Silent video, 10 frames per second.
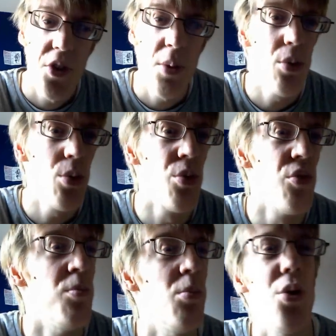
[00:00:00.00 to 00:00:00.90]
some sort
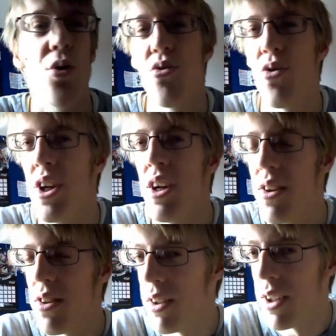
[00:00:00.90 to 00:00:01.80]
of monastery
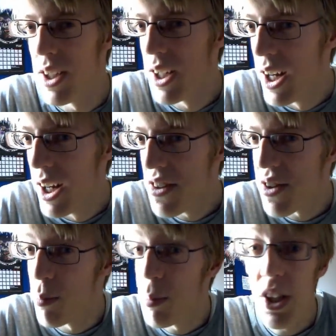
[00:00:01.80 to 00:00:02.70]
to
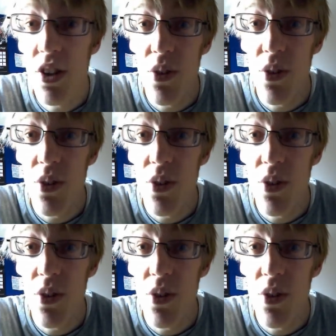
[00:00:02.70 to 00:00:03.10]
some peaceful